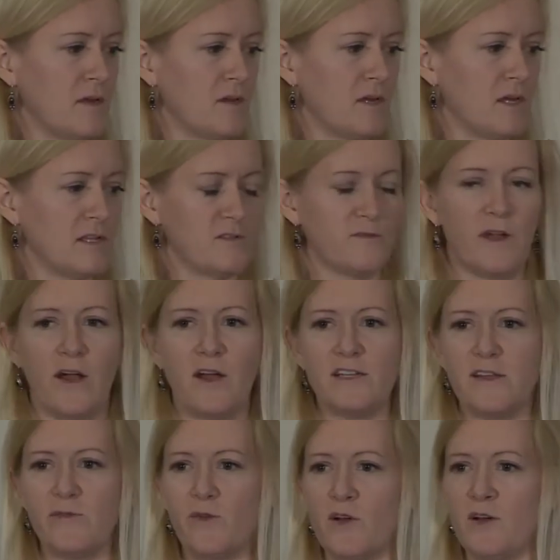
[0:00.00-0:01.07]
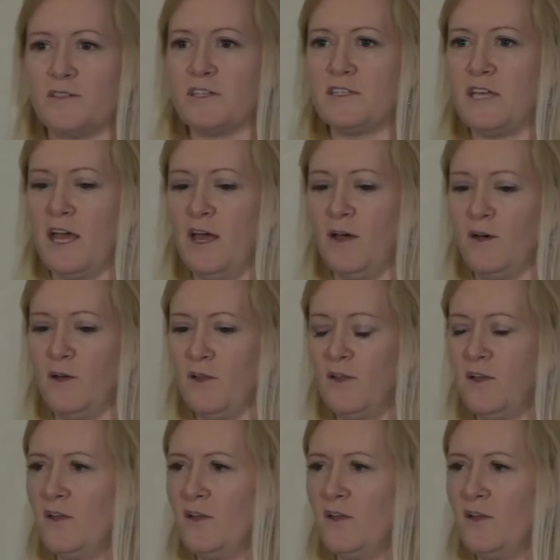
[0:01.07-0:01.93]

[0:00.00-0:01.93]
it's very difficult to tell